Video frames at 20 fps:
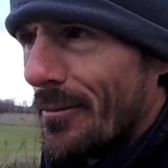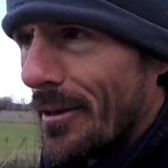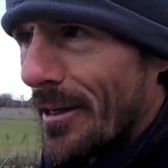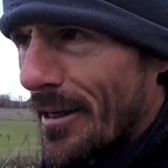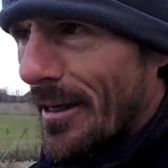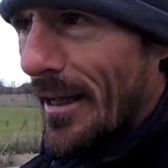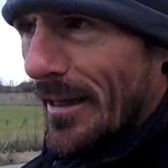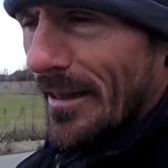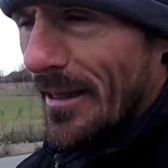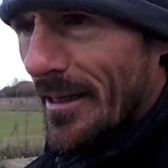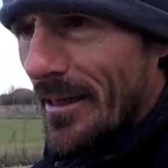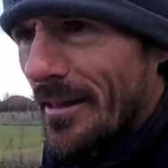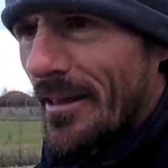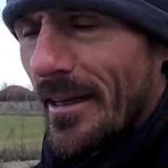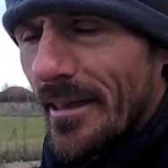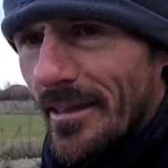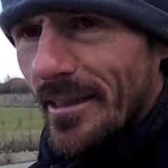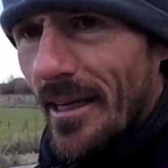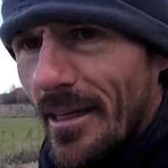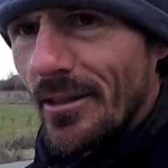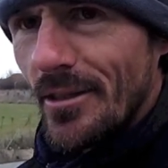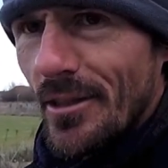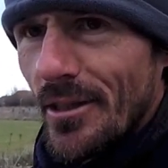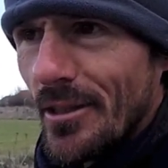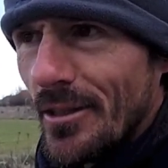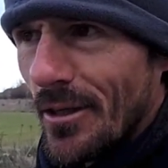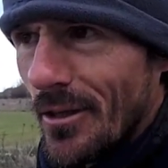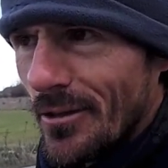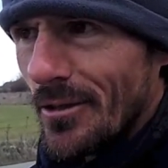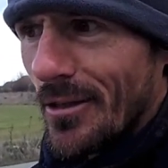We get near the destination,
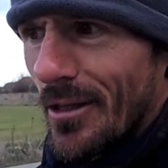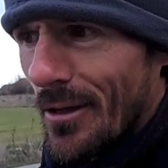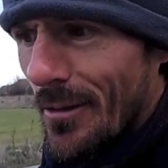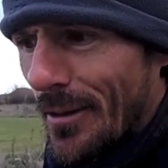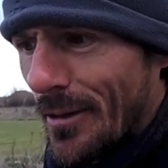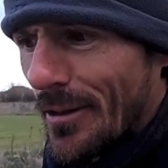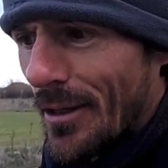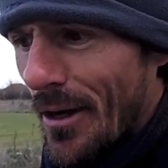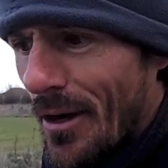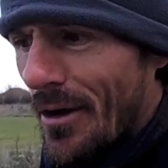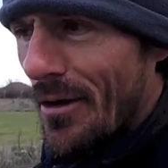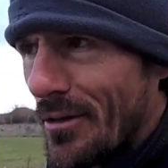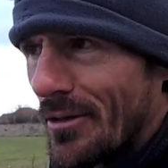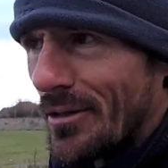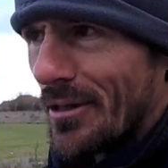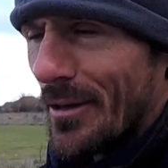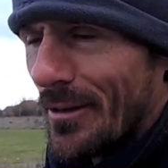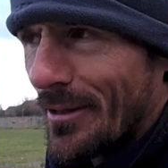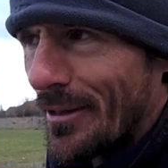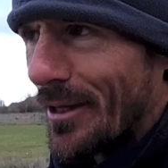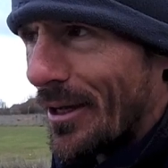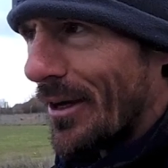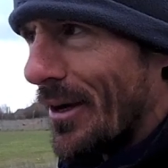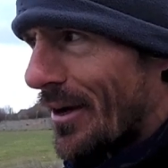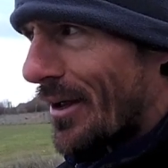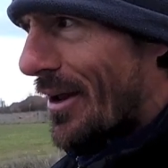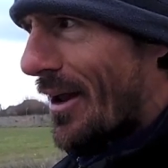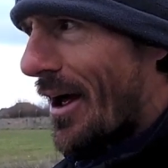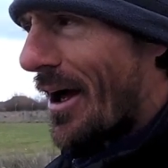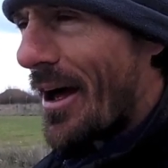she starts slowing down, slowing
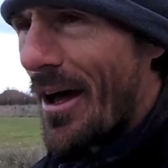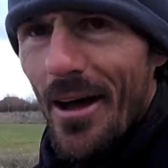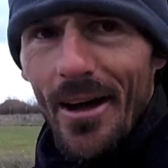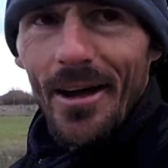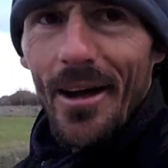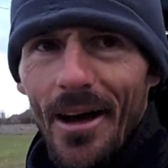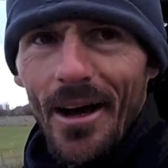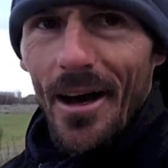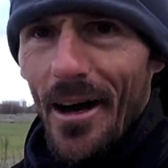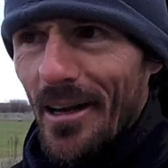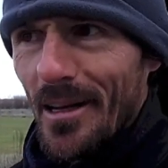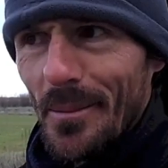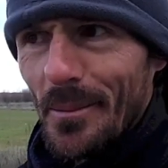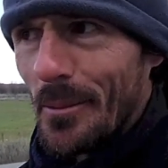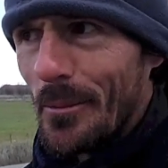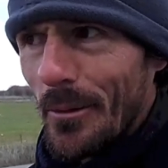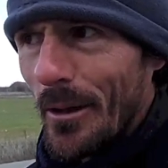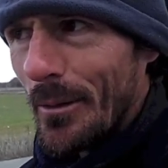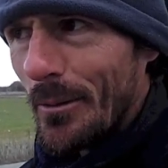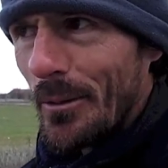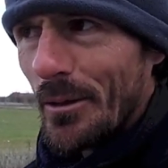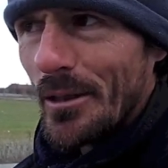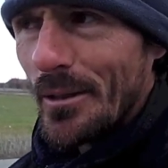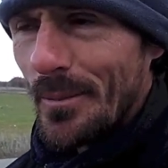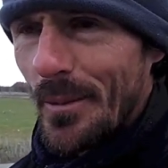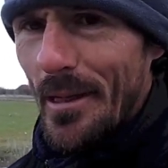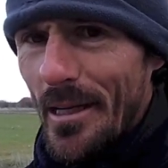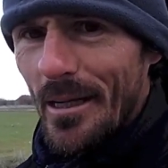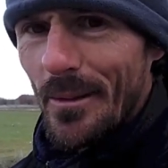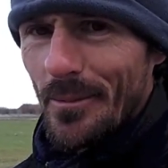down. And I'm like, well, I want to
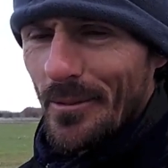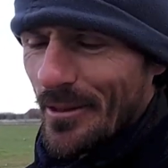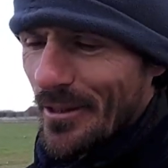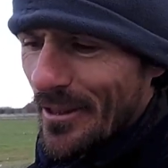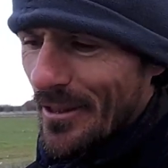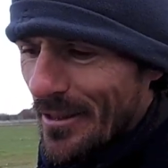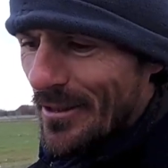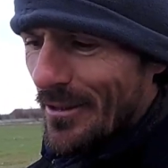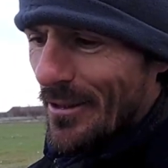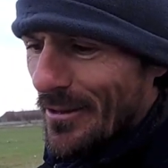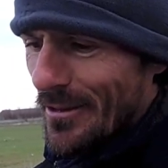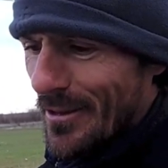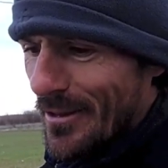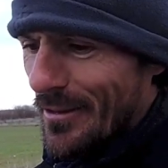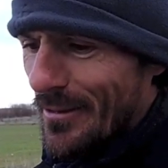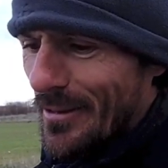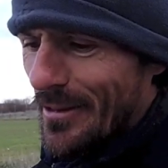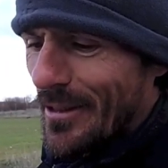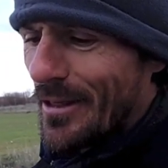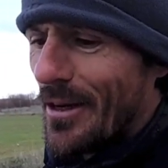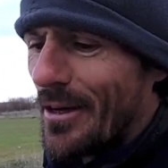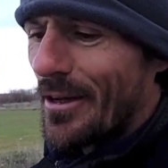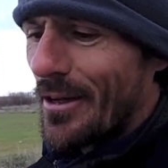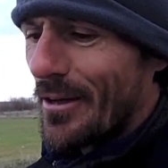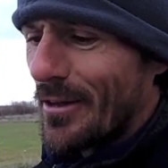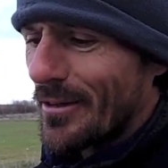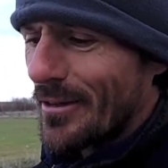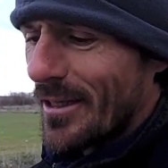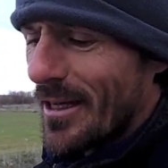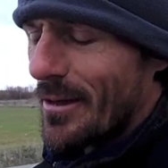speed up. And she starts slowing down
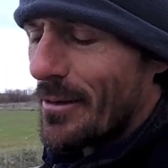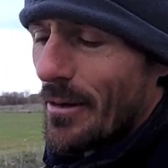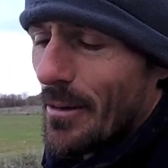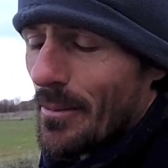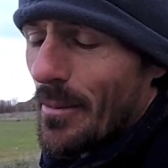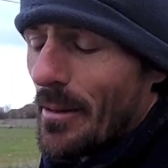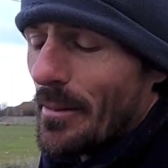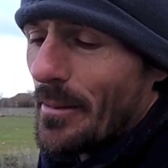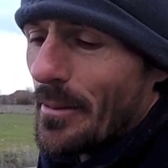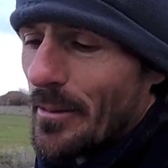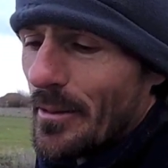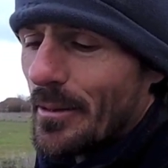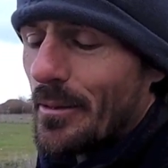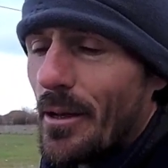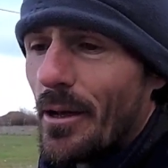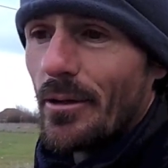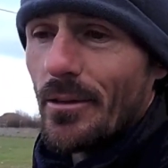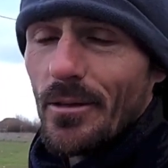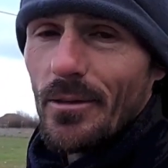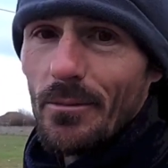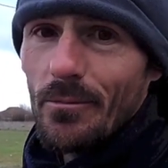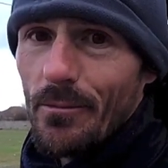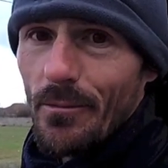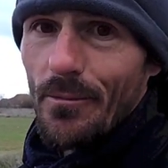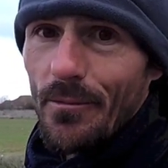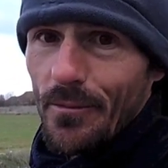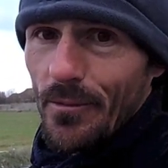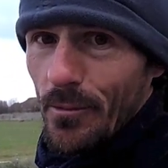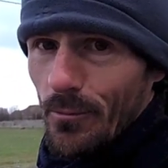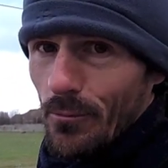and going slower. Maybe it's because
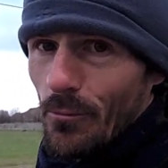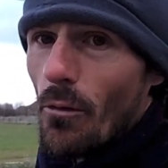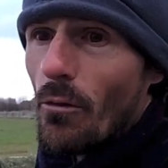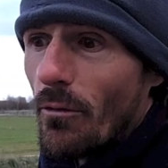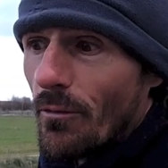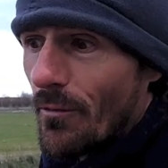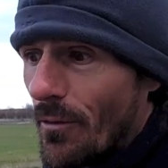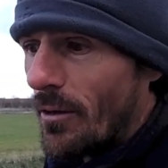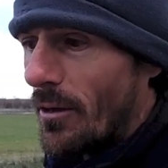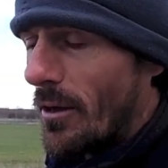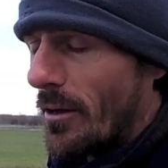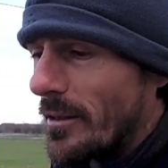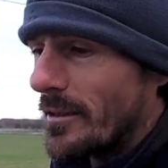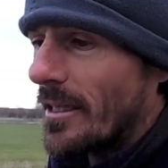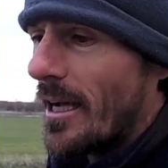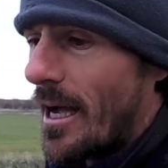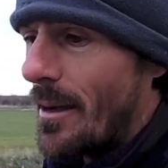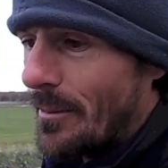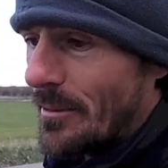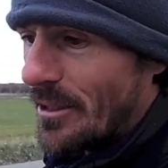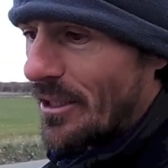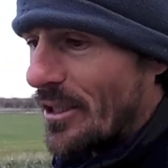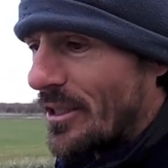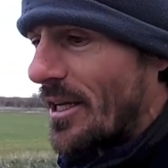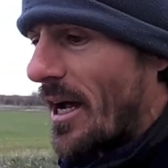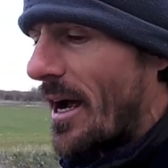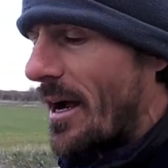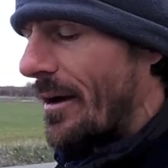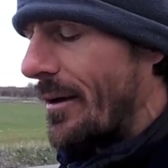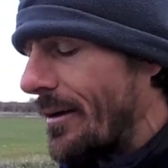we've walked for a long time and she's
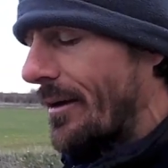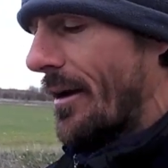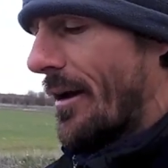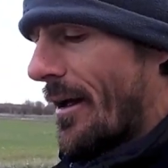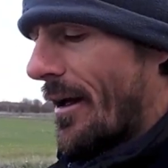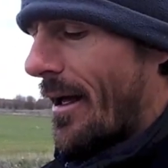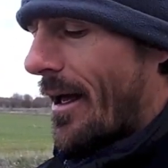tired.